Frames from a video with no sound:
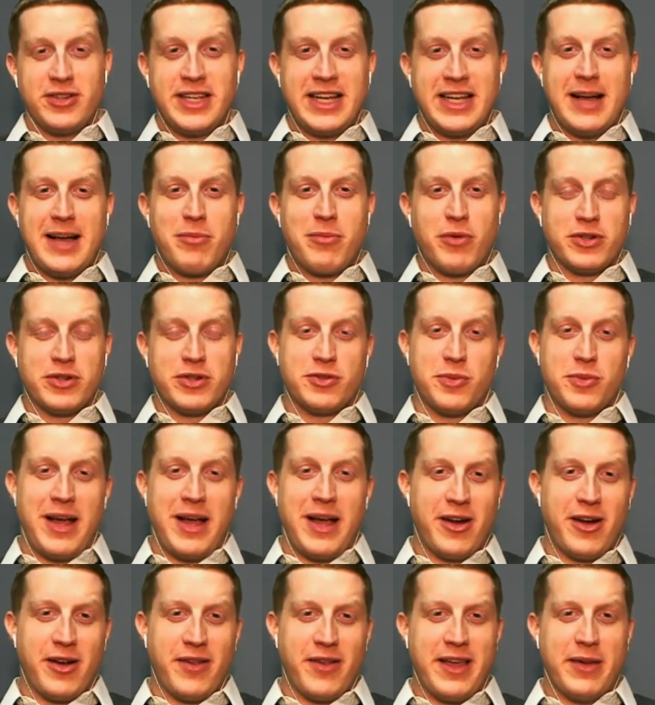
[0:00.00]
got more
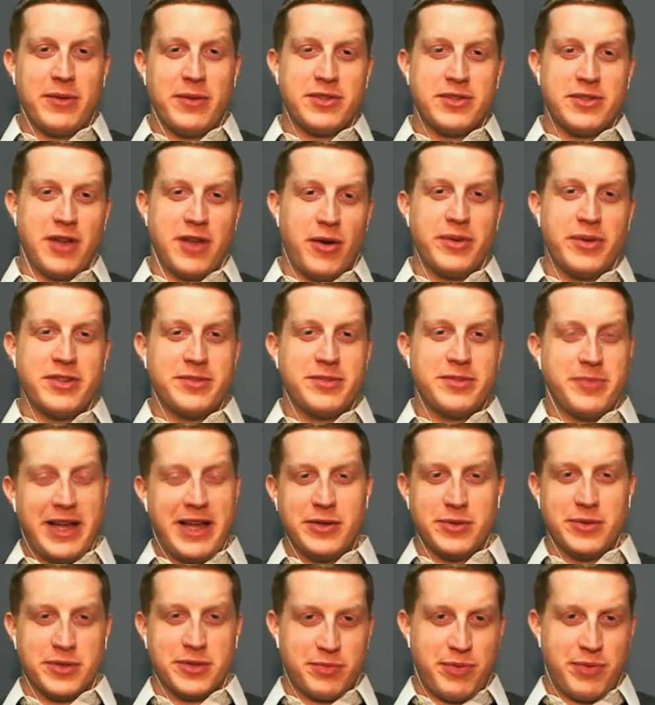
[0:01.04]
swagger, and that was always
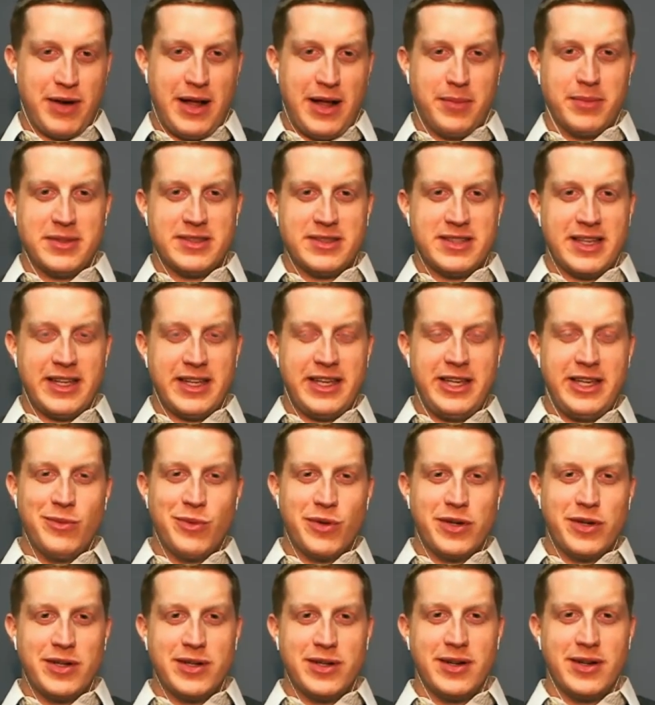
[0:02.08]
Manuel's problem, is that he
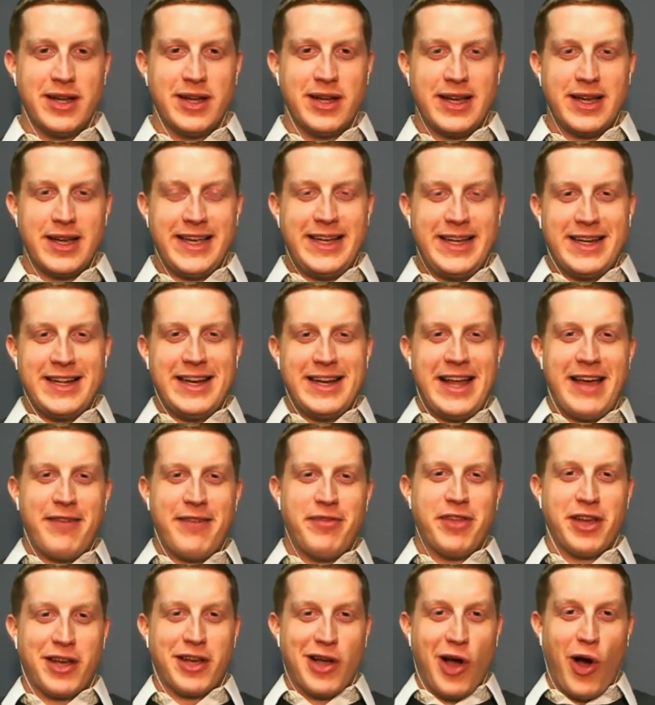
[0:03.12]
didn't have
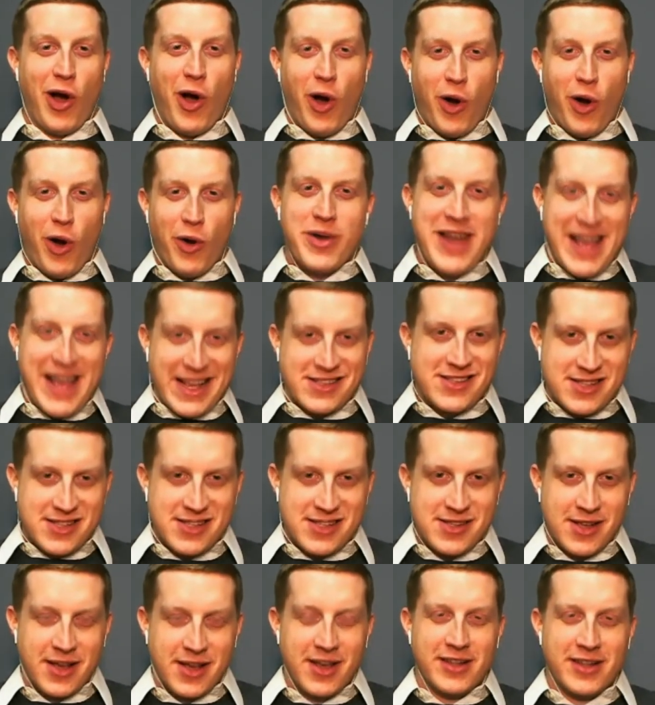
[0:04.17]
the
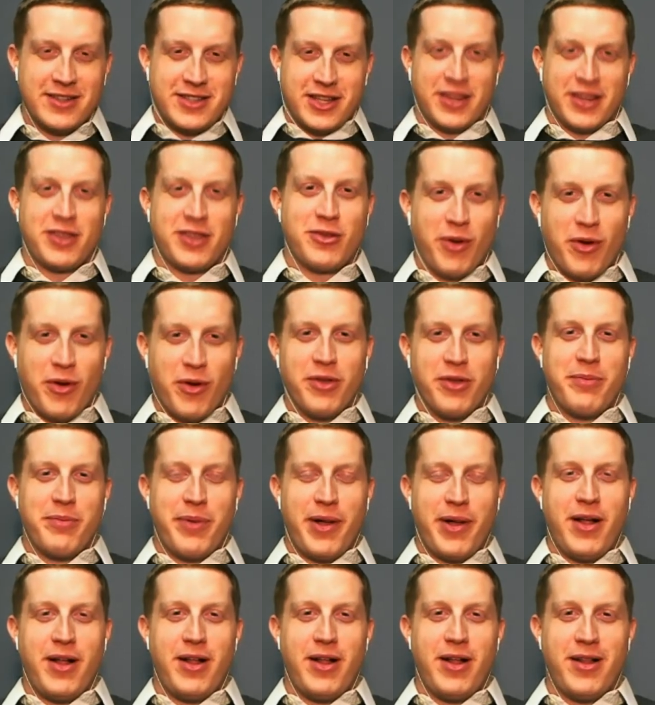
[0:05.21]
cojones to throw the
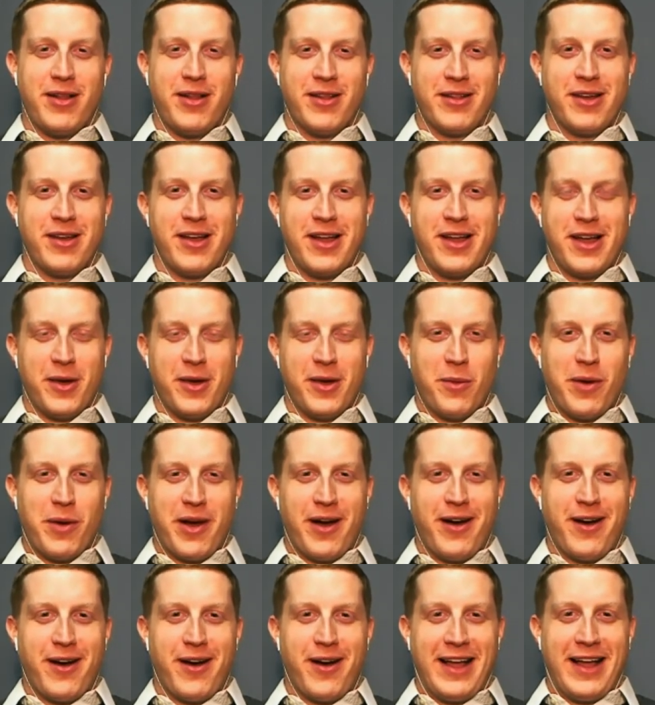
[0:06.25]
ball
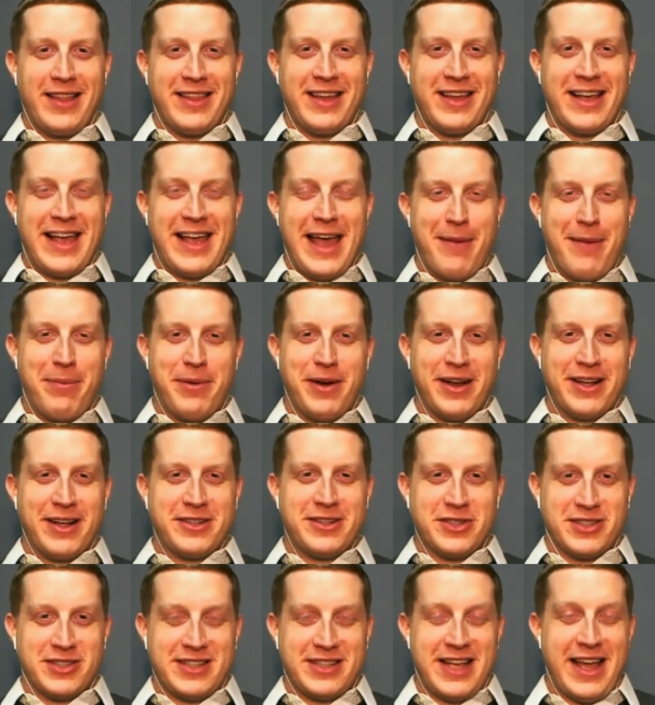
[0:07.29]
where I think Kaepernick
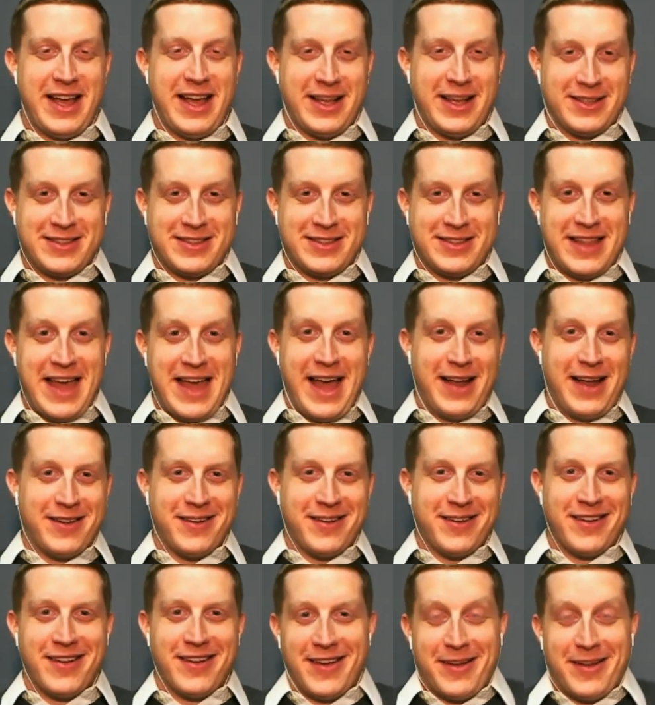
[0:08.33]
just has that
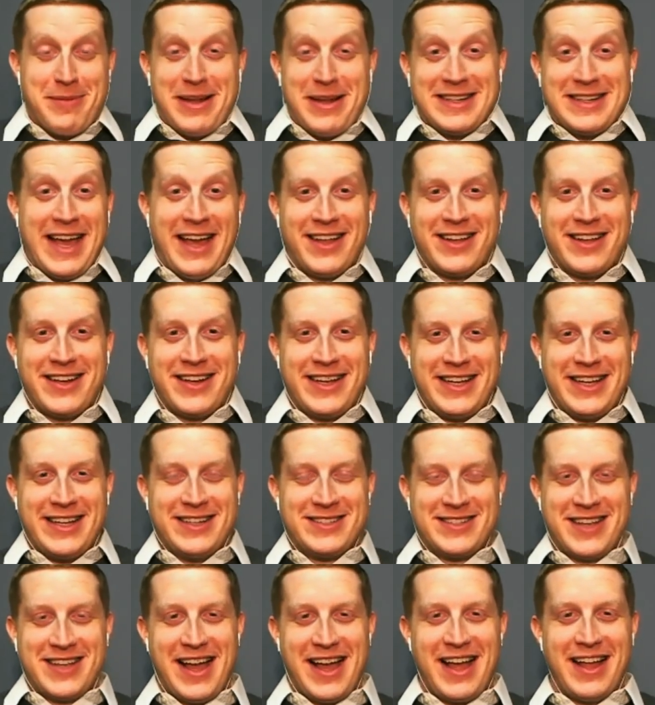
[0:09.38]
mentality.
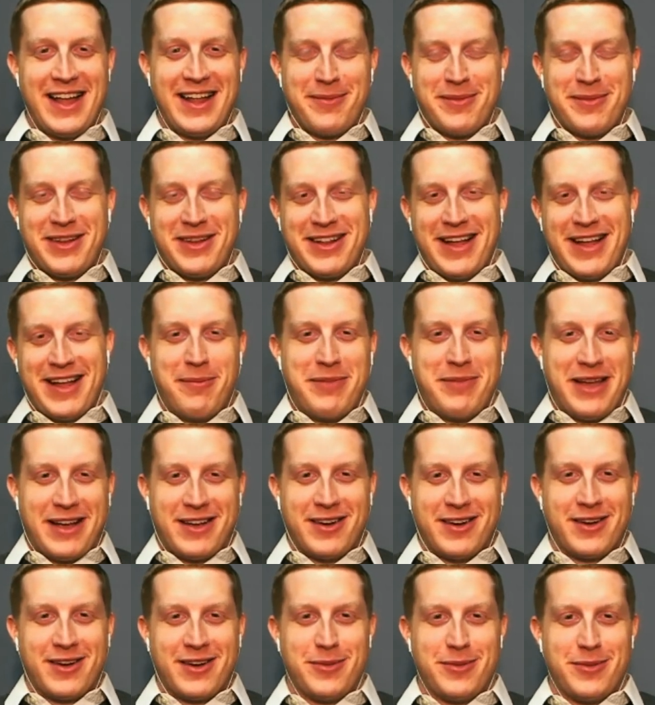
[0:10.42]
He's got, I'm not
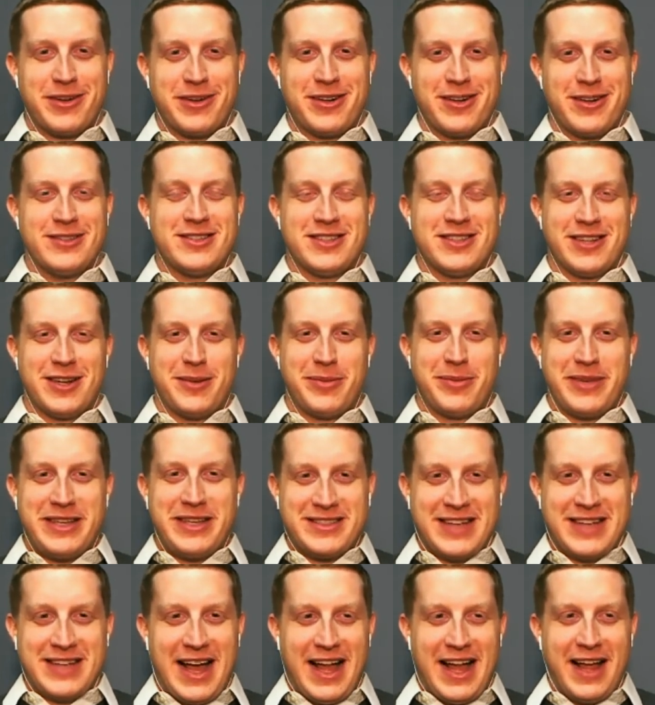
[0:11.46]
going to call him a gunslinger, but
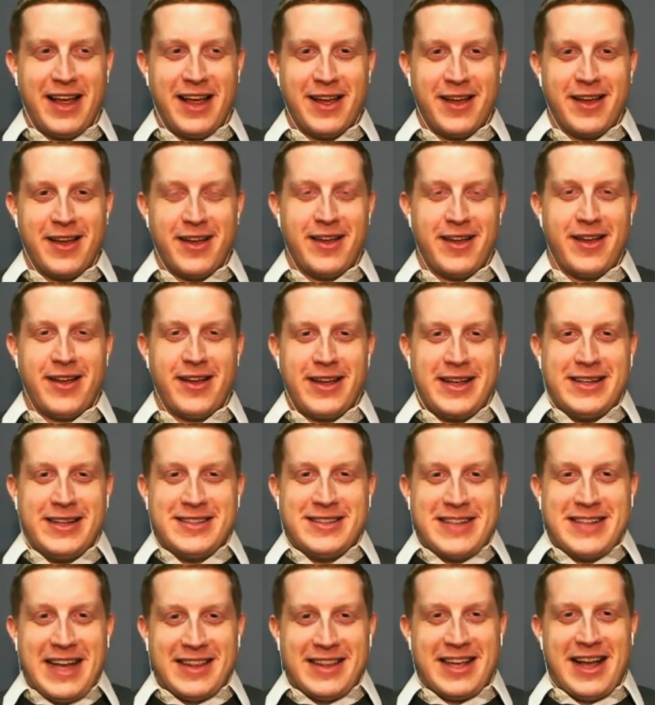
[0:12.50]
he's got
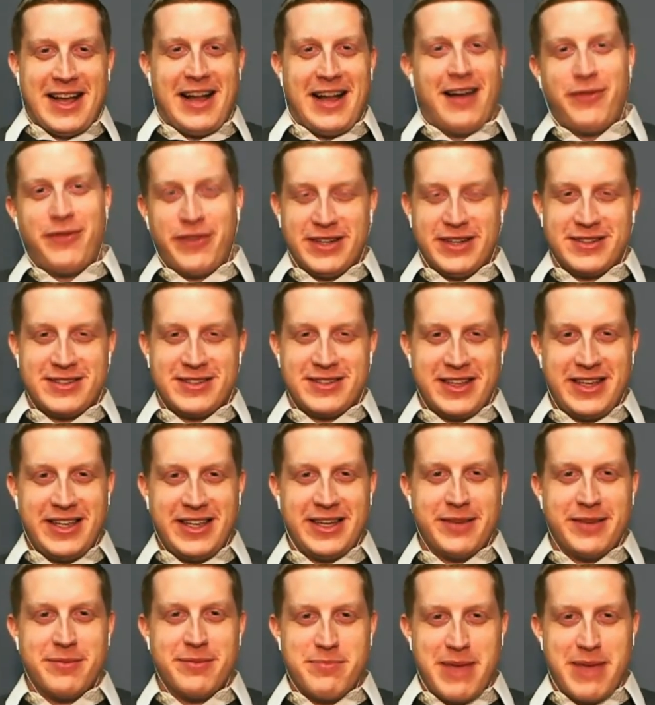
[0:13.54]
the confidence that he
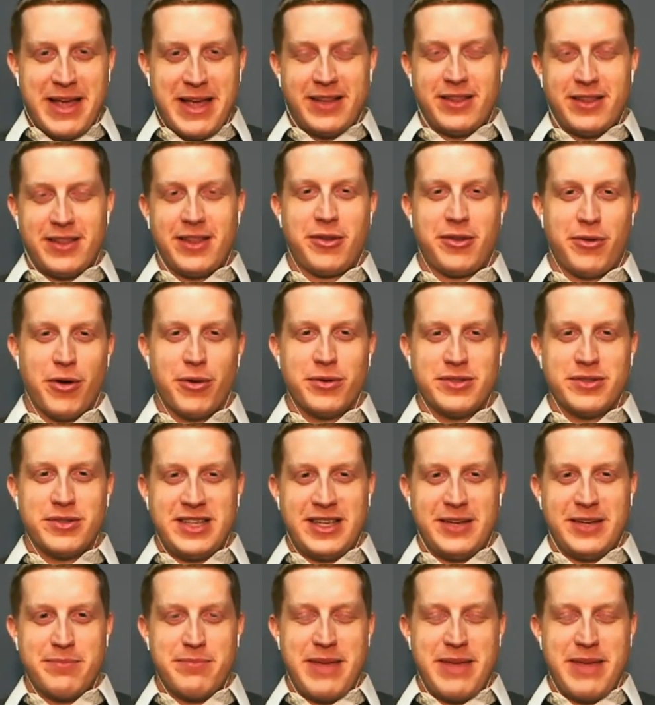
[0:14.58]
can make the throws, he can